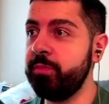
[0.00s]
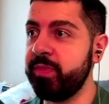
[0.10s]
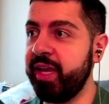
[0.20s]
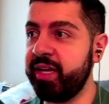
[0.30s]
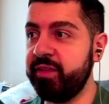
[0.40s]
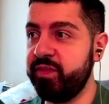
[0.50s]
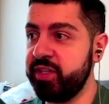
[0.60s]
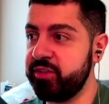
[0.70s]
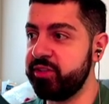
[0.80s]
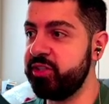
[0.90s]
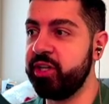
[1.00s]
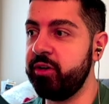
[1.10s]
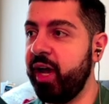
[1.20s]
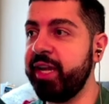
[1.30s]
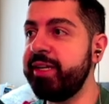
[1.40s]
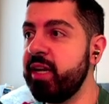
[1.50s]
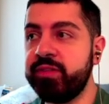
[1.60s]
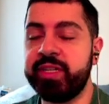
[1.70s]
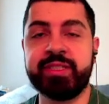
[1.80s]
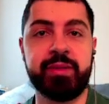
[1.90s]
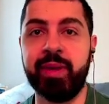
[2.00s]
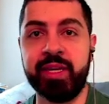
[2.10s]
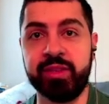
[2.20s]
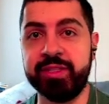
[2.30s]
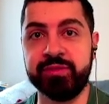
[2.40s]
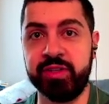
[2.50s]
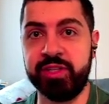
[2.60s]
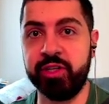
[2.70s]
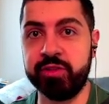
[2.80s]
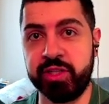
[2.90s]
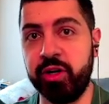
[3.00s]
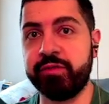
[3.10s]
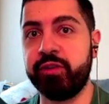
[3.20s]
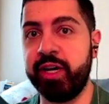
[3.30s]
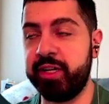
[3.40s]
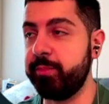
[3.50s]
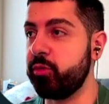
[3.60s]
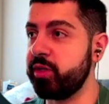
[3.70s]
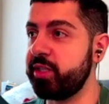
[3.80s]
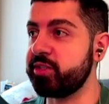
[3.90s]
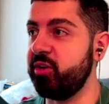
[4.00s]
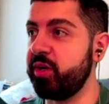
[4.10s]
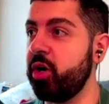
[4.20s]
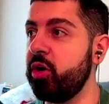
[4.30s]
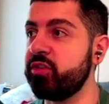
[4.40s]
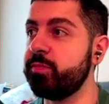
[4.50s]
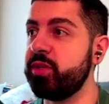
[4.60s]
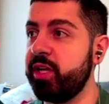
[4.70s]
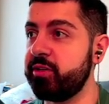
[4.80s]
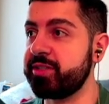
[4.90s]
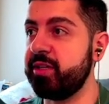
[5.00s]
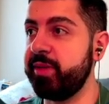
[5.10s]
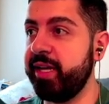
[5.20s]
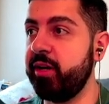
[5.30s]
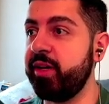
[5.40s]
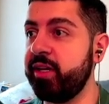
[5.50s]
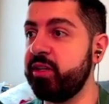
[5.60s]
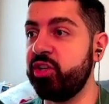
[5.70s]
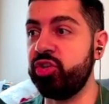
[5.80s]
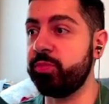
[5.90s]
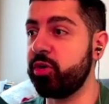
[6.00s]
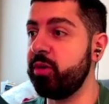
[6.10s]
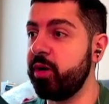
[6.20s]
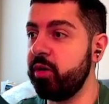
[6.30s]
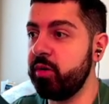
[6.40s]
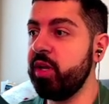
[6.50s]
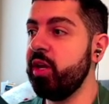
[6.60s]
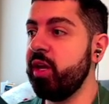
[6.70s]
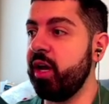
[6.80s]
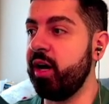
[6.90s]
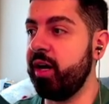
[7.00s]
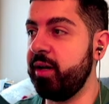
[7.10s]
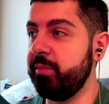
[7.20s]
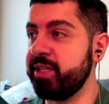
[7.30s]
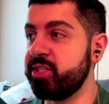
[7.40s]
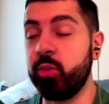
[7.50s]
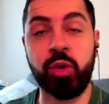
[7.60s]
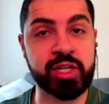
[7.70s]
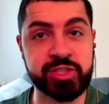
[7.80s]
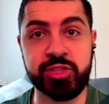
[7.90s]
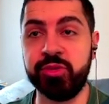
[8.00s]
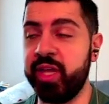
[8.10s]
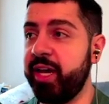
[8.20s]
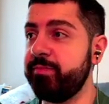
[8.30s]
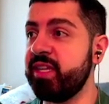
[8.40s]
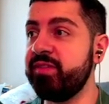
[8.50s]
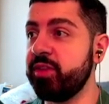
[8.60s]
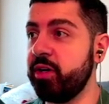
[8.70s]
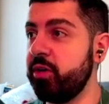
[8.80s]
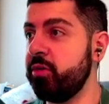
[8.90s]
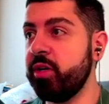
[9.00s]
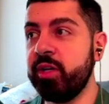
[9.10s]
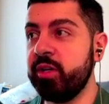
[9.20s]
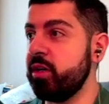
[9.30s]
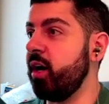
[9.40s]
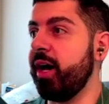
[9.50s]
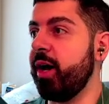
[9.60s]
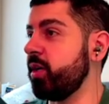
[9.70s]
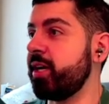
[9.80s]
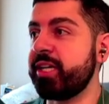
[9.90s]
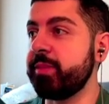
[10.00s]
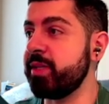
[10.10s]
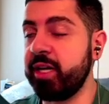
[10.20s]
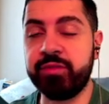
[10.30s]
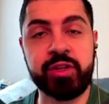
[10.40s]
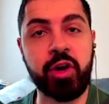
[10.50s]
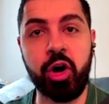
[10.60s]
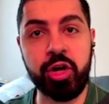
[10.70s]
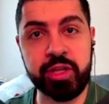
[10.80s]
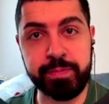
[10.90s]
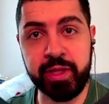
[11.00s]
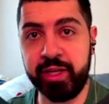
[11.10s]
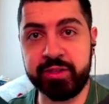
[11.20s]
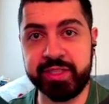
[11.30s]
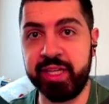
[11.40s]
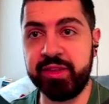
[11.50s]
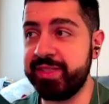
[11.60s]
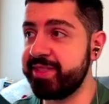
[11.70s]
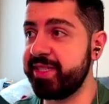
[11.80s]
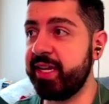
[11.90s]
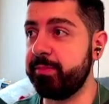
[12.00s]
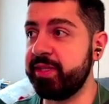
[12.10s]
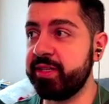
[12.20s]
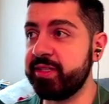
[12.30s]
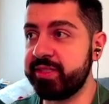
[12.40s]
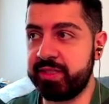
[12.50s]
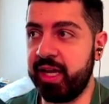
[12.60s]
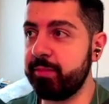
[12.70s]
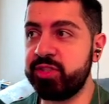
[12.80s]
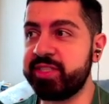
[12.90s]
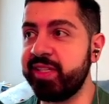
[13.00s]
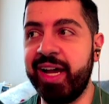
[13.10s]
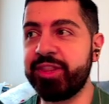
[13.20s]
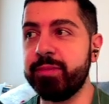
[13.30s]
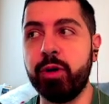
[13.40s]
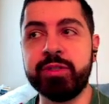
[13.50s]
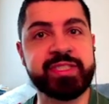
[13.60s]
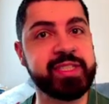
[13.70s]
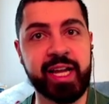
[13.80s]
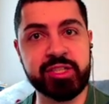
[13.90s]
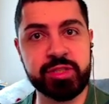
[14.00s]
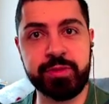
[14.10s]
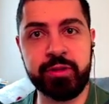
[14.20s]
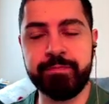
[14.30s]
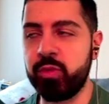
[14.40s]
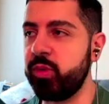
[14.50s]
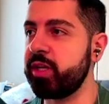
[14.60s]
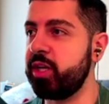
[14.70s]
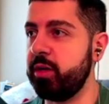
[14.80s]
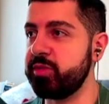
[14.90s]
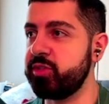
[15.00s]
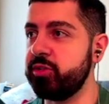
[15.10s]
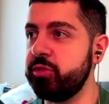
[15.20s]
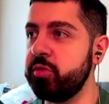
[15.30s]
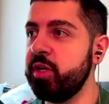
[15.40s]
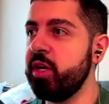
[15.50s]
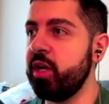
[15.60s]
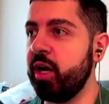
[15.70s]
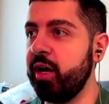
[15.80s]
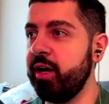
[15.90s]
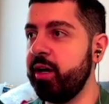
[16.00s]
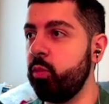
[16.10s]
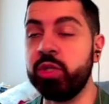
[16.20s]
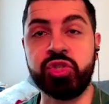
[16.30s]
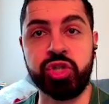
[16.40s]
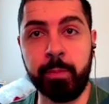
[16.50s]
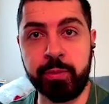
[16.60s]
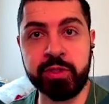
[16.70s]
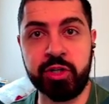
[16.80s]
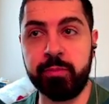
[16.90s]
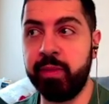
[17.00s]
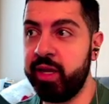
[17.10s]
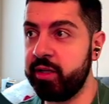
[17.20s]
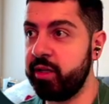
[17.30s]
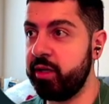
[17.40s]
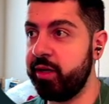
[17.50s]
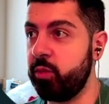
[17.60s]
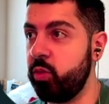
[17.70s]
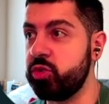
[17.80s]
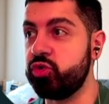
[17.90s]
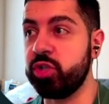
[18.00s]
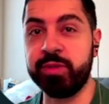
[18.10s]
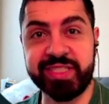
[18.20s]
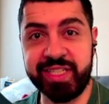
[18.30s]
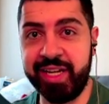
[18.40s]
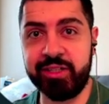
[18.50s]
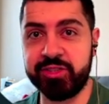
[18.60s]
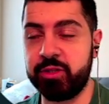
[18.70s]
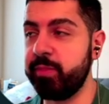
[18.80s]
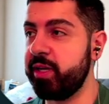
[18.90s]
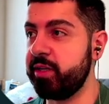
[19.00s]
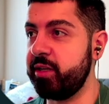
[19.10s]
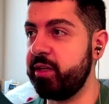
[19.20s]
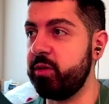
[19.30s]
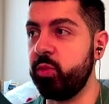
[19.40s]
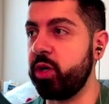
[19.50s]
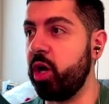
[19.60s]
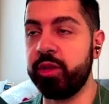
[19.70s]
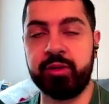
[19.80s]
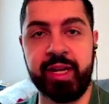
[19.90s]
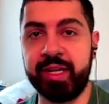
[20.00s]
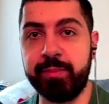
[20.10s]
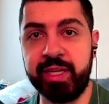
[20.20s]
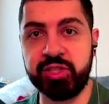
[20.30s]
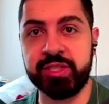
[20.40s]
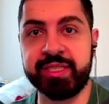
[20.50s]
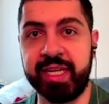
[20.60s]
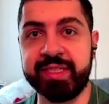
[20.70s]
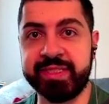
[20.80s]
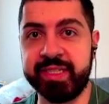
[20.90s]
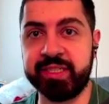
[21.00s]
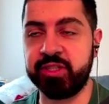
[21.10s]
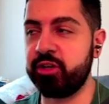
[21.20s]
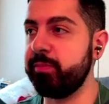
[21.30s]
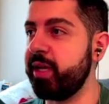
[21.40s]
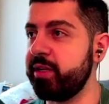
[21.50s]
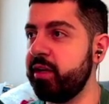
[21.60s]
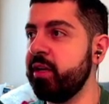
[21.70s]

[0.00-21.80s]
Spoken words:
And I figured, I never get to make these videos on Friday mornings going over players coming out in a new promo. And so I wanted to do that, even though we're not going to be covering all the players in this set because I'm just not the most knowledgeable when it comes to what jumpers are meta, what dribble styles are meta, what other animations and SIGs are meta.